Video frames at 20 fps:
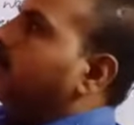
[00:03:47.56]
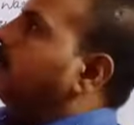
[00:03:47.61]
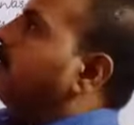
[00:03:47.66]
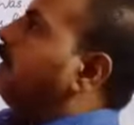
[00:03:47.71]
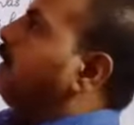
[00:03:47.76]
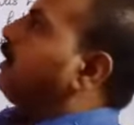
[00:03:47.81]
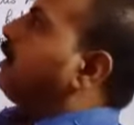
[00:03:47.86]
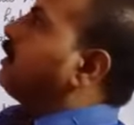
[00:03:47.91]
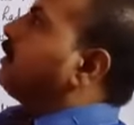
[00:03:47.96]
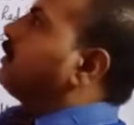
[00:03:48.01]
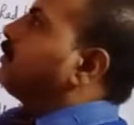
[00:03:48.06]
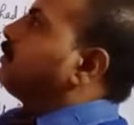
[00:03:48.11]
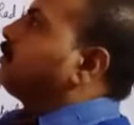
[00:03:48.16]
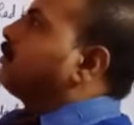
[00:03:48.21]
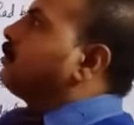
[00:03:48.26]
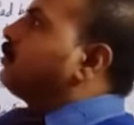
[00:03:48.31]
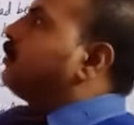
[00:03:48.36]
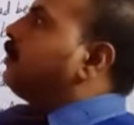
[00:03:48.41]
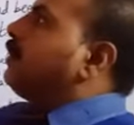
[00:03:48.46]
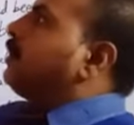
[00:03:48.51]
here,
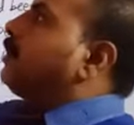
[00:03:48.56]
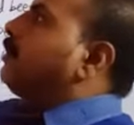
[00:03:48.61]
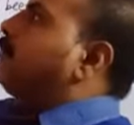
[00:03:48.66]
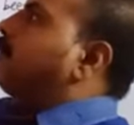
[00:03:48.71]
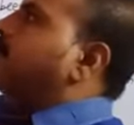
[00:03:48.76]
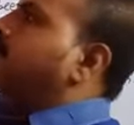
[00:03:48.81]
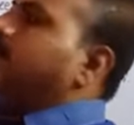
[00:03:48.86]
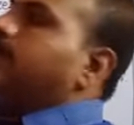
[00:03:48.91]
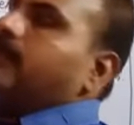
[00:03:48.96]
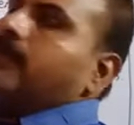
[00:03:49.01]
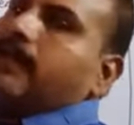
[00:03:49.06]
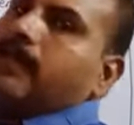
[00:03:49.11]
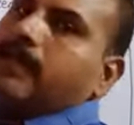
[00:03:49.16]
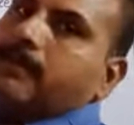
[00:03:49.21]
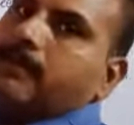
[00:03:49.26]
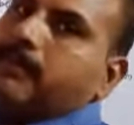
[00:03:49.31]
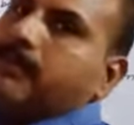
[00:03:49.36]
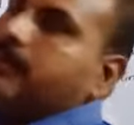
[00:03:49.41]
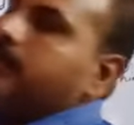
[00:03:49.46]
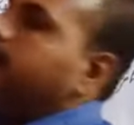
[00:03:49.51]
doer of the
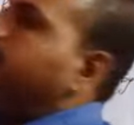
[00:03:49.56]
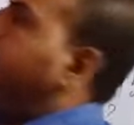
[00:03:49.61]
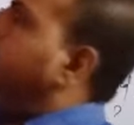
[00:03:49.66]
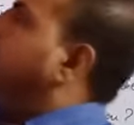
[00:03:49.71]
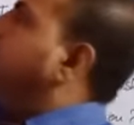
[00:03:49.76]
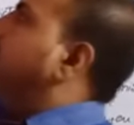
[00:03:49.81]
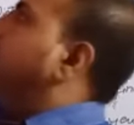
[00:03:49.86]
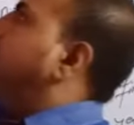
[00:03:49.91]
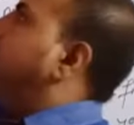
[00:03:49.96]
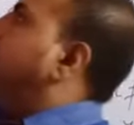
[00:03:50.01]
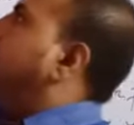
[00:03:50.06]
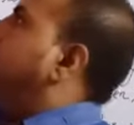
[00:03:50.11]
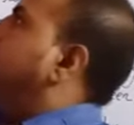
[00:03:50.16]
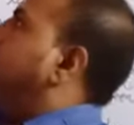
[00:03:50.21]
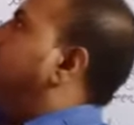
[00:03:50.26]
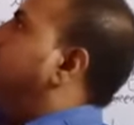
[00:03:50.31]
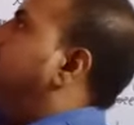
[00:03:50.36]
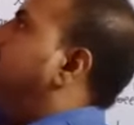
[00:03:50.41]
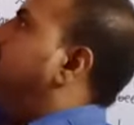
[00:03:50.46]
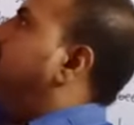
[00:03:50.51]
verb
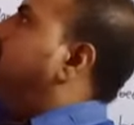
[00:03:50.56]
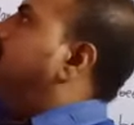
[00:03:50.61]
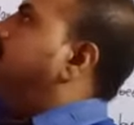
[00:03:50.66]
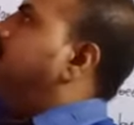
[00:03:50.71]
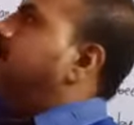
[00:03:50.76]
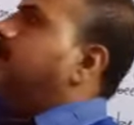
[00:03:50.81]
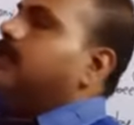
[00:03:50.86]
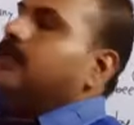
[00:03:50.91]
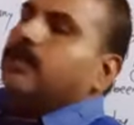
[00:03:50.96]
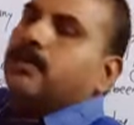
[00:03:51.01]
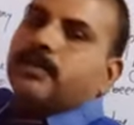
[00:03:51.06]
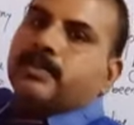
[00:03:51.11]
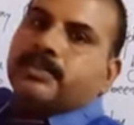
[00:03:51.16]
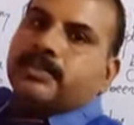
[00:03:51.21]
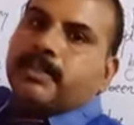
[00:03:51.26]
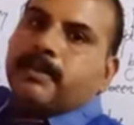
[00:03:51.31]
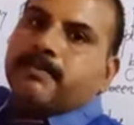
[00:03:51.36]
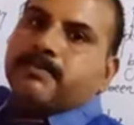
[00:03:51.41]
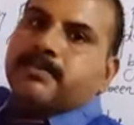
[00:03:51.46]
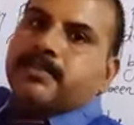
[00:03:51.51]
denotes
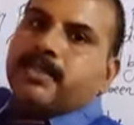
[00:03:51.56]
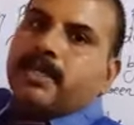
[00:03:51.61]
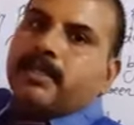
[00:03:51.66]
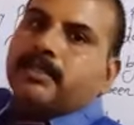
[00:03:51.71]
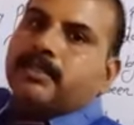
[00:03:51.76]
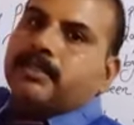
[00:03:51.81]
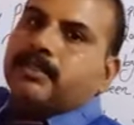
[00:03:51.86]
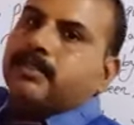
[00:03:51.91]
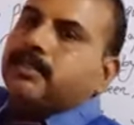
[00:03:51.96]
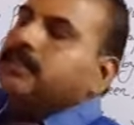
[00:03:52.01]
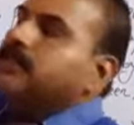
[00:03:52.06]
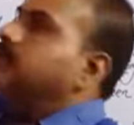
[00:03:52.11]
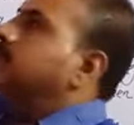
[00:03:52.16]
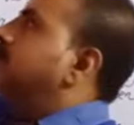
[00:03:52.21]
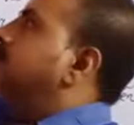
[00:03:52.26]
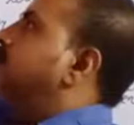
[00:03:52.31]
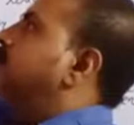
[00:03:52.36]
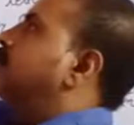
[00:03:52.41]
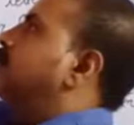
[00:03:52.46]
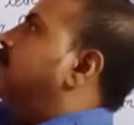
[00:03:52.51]
subject.
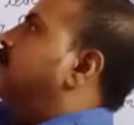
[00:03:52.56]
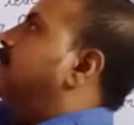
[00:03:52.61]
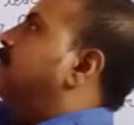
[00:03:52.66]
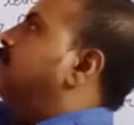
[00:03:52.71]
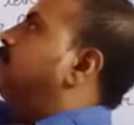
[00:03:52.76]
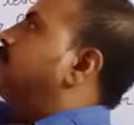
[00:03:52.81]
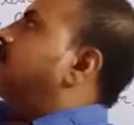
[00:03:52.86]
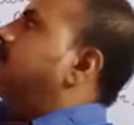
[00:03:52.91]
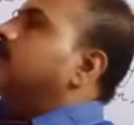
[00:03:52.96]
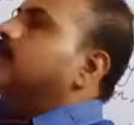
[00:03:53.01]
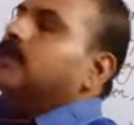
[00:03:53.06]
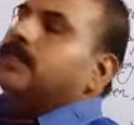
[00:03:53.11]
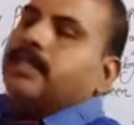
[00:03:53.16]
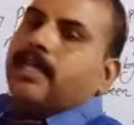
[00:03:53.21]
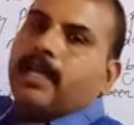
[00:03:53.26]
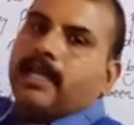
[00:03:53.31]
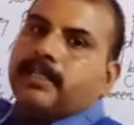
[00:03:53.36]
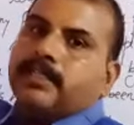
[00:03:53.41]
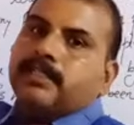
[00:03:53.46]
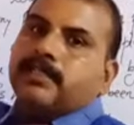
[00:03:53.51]
So this denotes
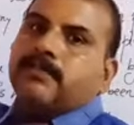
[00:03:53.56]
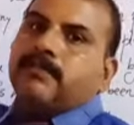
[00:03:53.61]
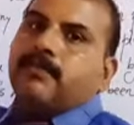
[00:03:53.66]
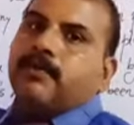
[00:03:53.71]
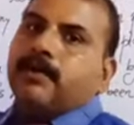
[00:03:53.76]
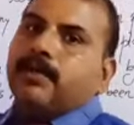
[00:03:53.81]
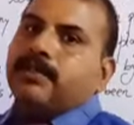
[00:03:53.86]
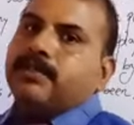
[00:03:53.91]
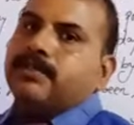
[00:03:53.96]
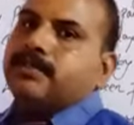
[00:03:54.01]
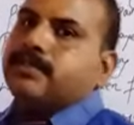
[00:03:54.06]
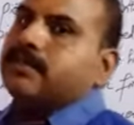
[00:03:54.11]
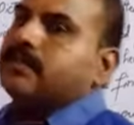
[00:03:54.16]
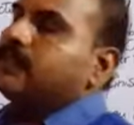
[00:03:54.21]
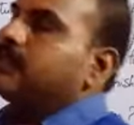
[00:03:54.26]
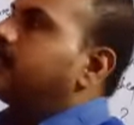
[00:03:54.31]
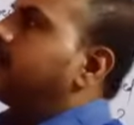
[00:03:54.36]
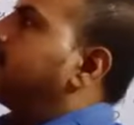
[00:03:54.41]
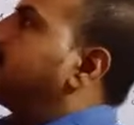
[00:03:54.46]
active voice